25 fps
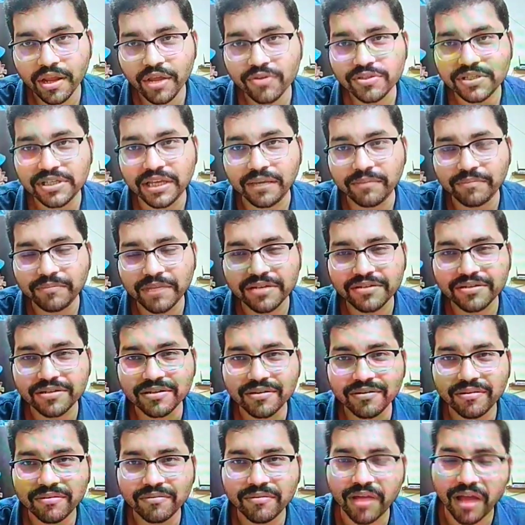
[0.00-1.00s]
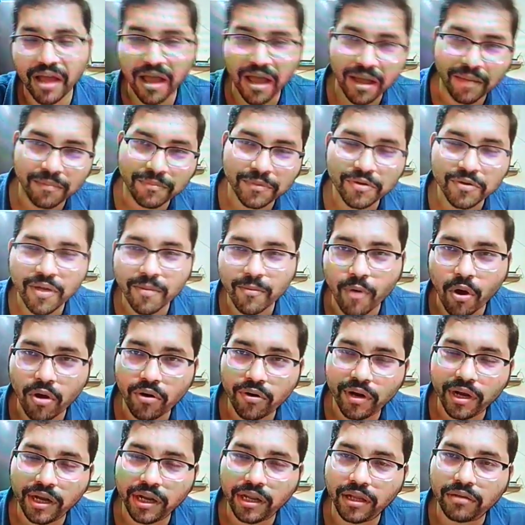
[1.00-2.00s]
You see that you have
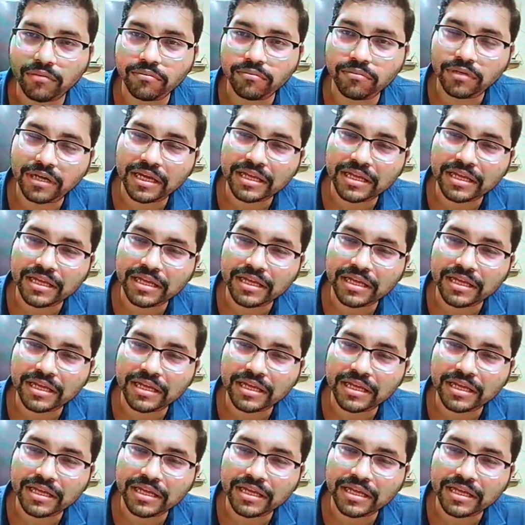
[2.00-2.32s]
already